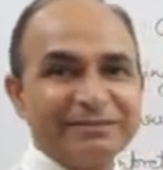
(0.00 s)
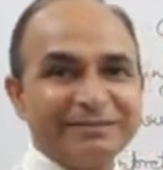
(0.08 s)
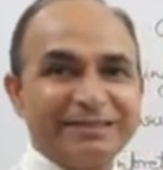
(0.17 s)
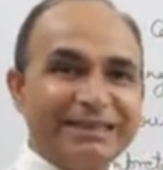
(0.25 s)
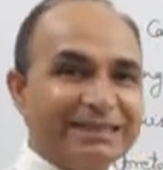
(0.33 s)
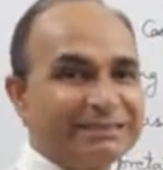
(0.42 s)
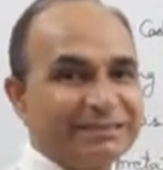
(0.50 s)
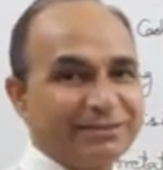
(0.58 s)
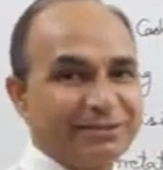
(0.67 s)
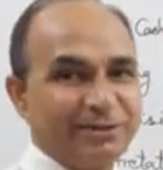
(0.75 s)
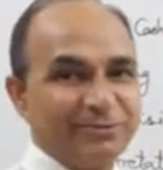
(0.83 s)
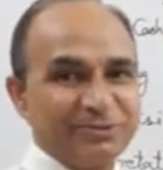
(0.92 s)
the ledger
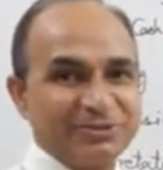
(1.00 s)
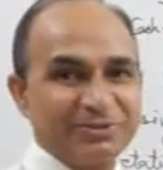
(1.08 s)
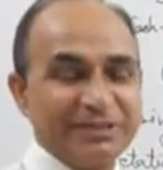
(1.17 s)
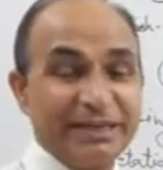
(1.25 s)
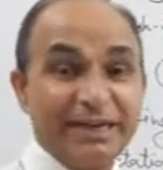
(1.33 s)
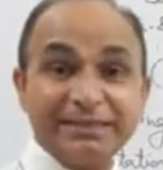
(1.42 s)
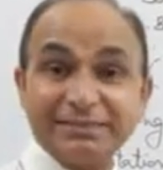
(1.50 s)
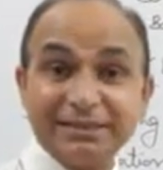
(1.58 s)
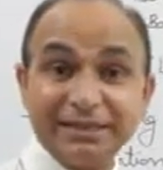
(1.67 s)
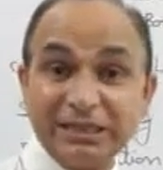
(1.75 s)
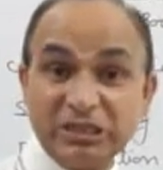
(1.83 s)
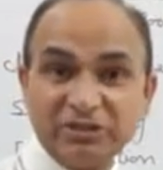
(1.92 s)
accounts at the
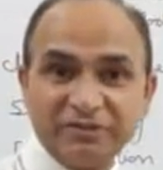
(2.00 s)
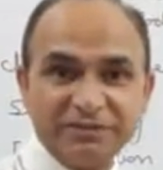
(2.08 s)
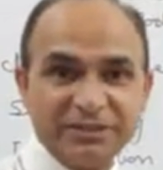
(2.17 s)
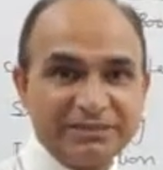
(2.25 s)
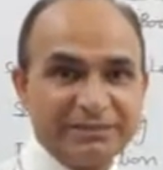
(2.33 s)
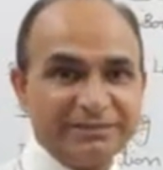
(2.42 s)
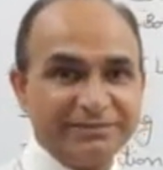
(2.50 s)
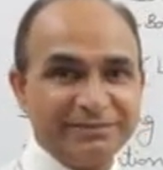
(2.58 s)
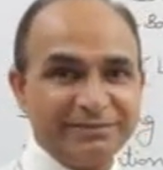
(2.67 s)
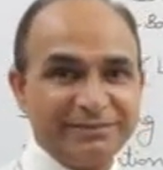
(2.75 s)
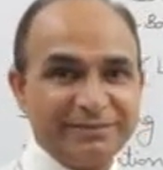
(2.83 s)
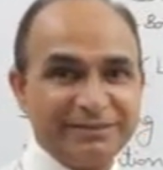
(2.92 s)
end of the year
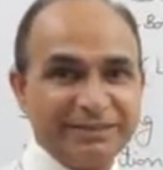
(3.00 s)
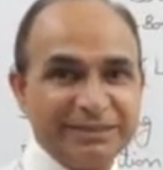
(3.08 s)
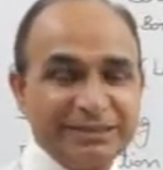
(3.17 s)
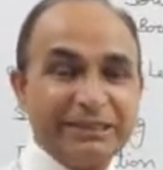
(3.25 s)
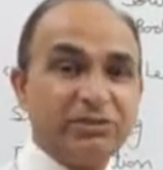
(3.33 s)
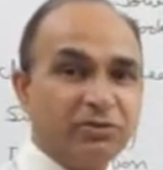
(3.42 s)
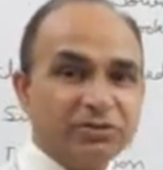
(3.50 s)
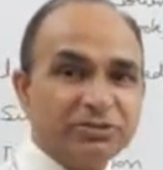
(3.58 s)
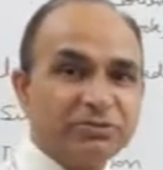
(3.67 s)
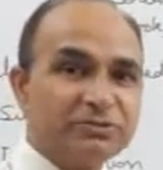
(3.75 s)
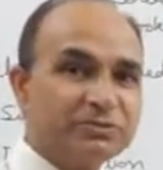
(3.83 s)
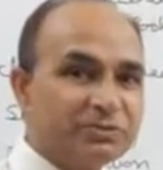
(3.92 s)
in order
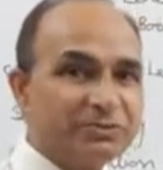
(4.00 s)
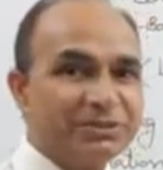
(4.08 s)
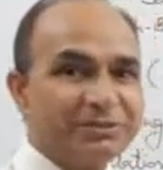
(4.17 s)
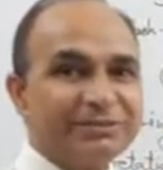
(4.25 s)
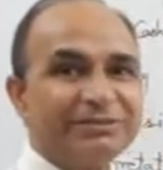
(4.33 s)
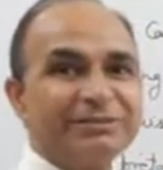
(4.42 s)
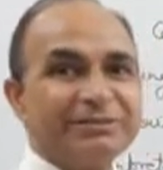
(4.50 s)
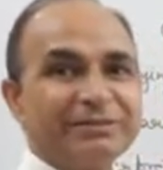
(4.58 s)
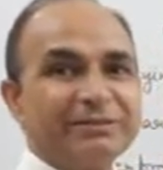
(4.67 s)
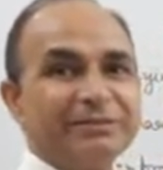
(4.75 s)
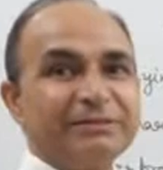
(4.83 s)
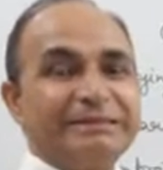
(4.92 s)
to know the
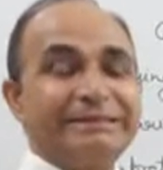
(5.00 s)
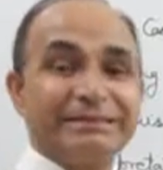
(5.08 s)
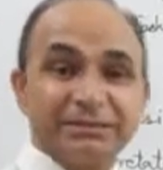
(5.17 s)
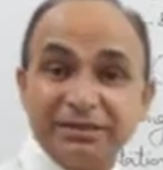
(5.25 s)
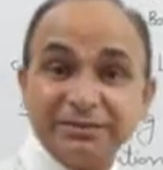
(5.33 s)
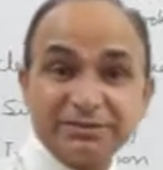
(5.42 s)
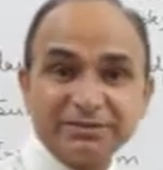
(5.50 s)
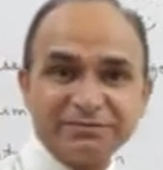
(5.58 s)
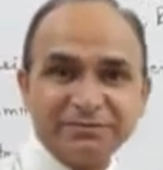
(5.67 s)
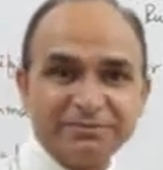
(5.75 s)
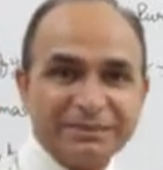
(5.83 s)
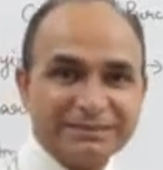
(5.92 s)
results of
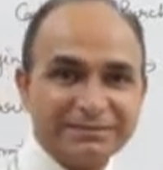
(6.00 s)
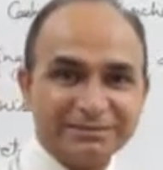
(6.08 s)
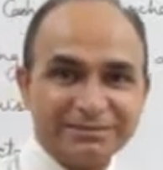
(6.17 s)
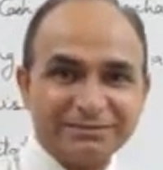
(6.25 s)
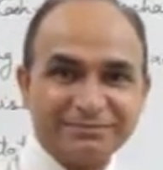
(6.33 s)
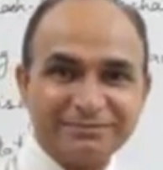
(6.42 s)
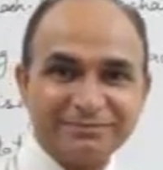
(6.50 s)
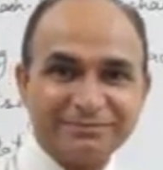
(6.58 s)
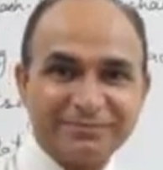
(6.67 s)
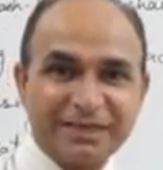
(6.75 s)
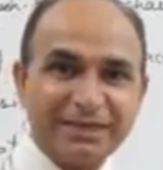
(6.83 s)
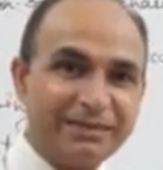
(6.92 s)
the business.
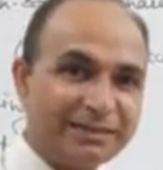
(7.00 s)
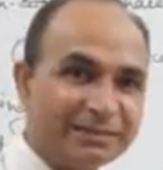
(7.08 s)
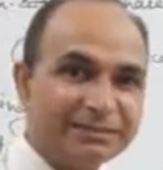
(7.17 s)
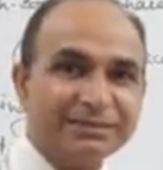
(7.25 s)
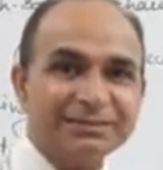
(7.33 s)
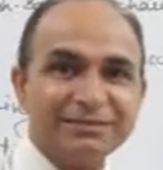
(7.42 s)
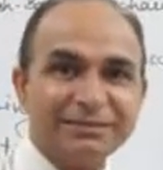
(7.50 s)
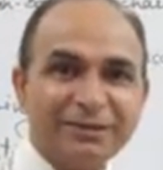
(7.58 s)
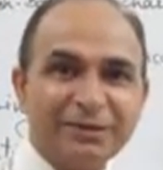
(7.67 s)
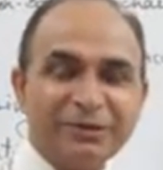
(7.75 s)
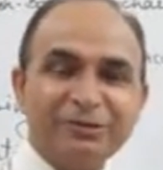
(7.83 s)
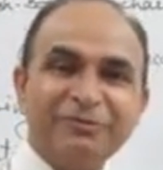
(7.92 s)
And in this,
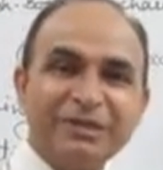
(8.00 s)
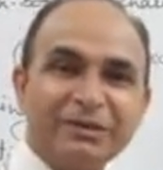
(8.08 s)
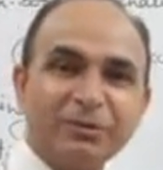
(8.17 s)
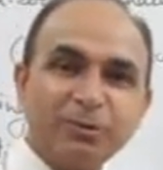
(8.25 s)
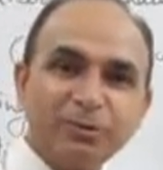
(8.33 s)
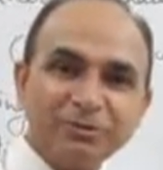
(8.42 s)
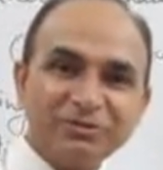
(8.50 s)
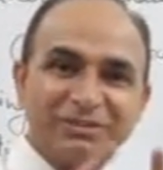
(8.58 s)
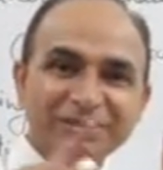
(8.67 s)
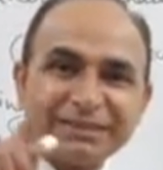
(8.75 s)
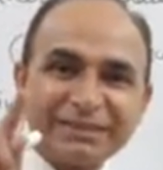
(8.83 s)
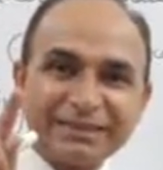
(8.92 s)
we close
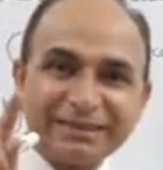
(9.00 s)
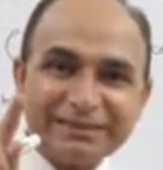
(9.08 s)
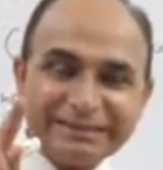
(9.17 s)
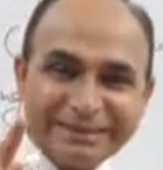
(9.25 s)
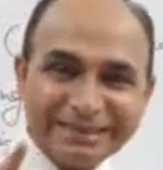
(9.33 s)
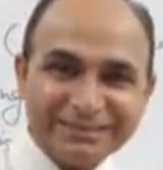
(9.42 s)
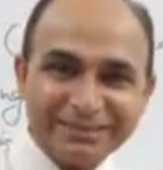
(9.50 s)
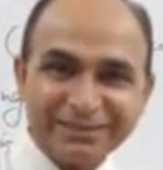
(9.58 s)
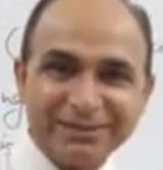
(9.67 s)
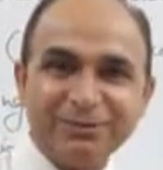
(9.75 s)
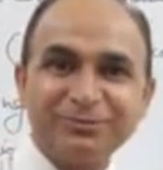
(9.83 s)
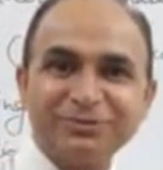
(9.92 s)
the ledger
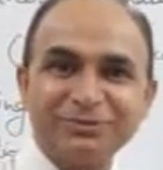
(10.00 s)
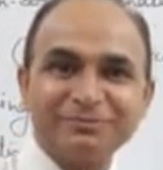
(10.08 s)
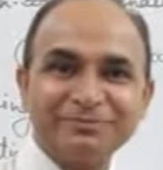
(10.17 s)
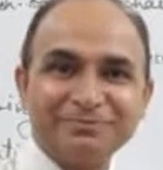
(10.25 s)
accounts.